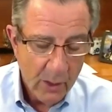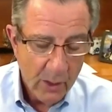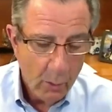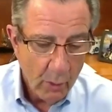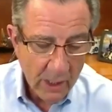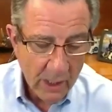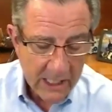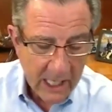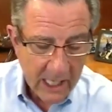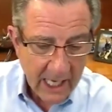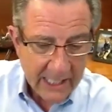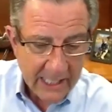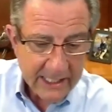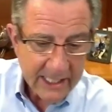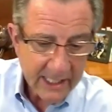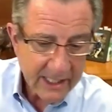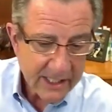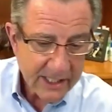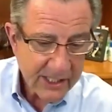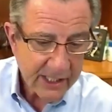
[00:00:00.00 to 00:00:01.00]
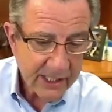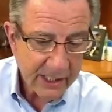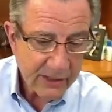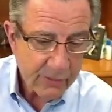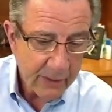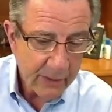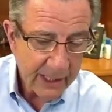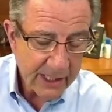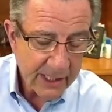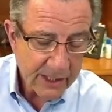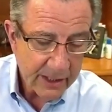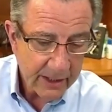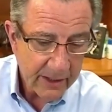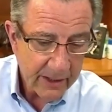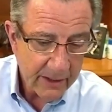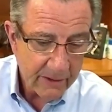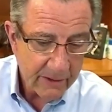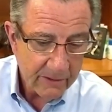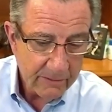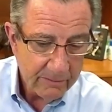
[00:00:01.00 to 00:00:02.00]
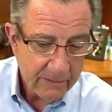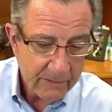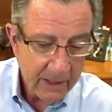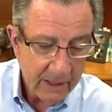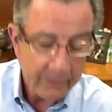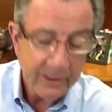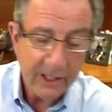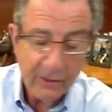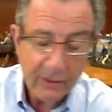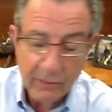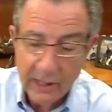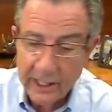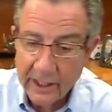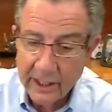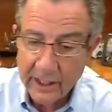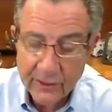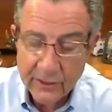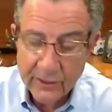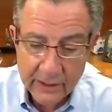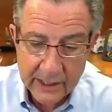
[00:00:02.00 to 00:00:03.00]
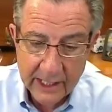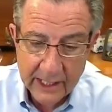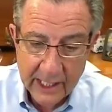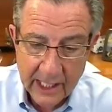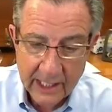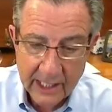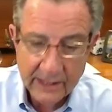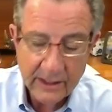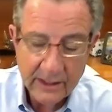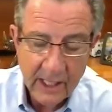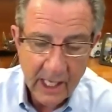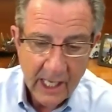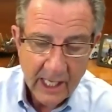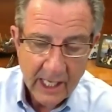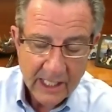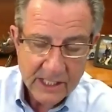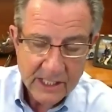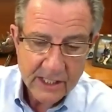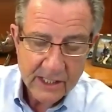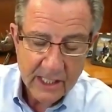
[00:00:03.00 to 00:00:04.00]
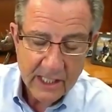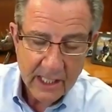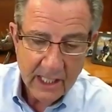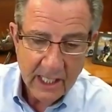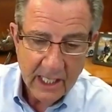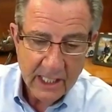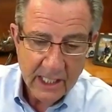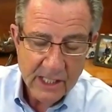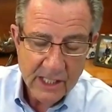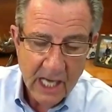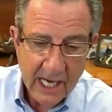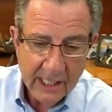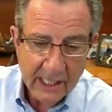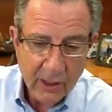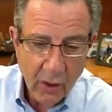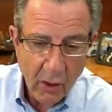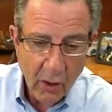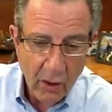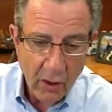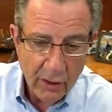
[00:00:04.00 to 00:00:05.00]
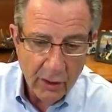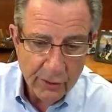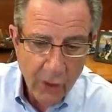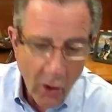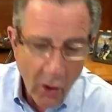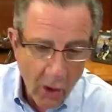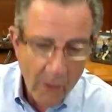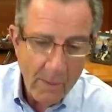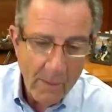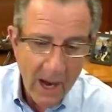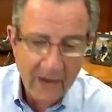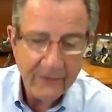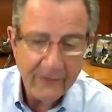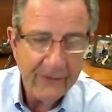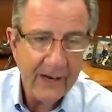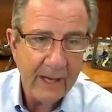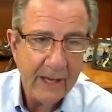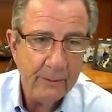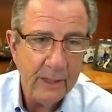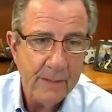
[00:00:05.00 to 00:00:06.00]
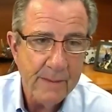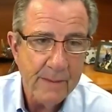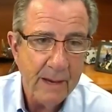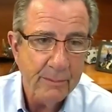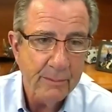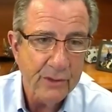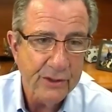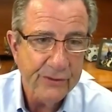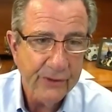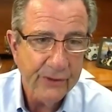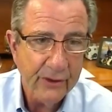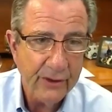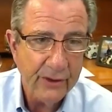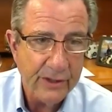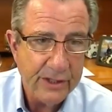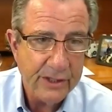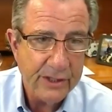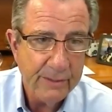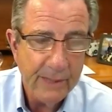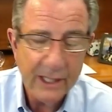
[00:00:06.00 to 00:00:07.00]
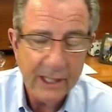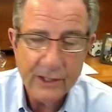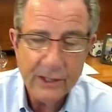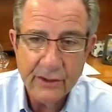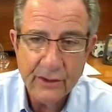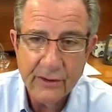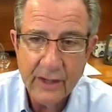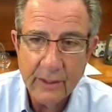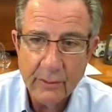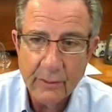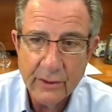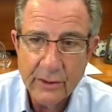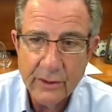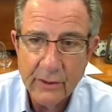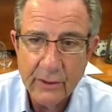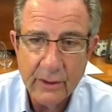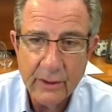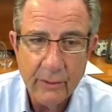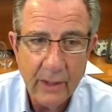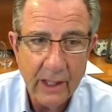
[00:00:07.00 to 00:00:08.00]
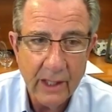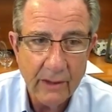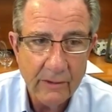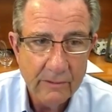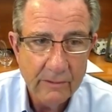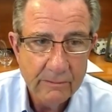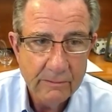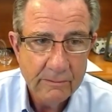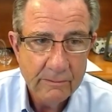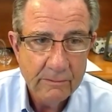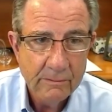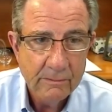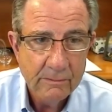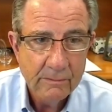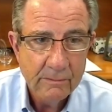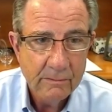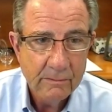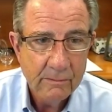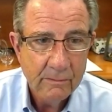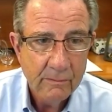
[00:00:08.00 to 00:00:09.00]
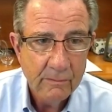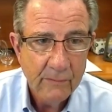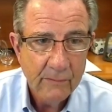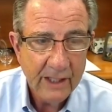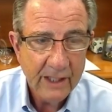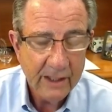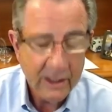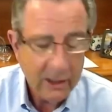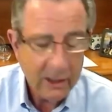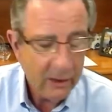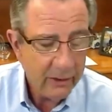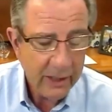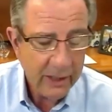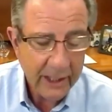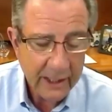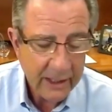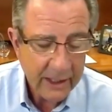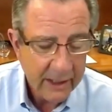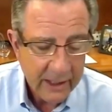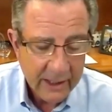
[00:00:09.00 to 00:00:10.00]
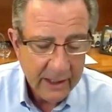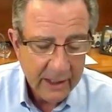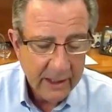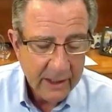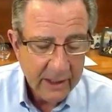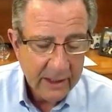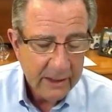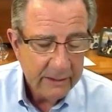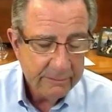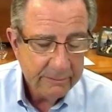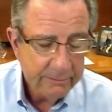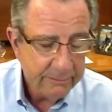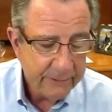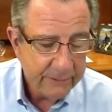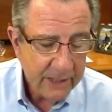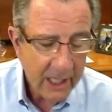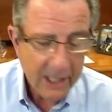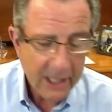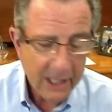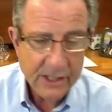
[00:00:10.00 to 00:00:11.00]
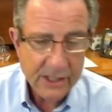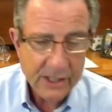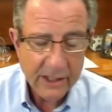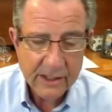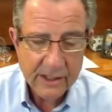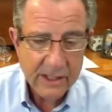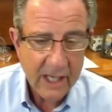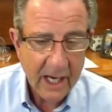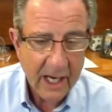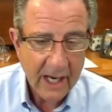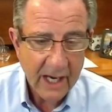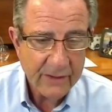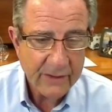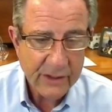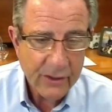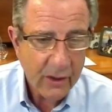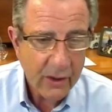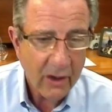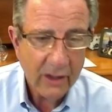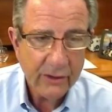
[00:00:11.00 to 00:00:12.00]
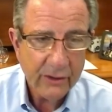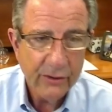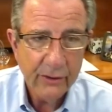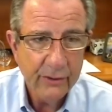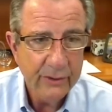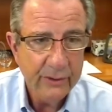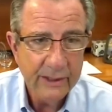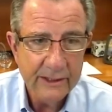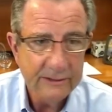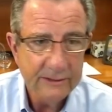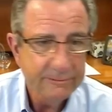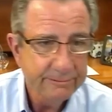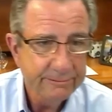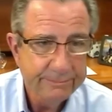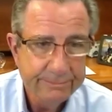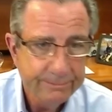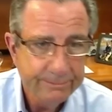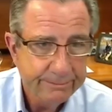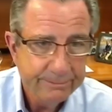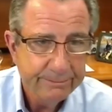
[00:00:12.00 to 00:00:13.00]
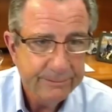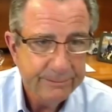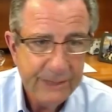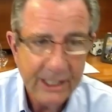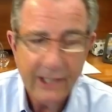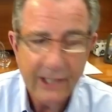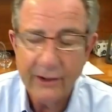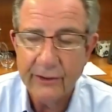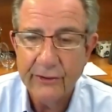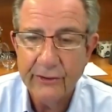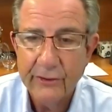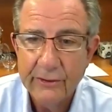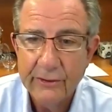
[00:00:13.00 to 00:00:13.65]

What I did 6 weeks ago, I'm getting ready to do it again, is I called all my family members first to make sure they were doing well, including cousins I haven't talked to in years,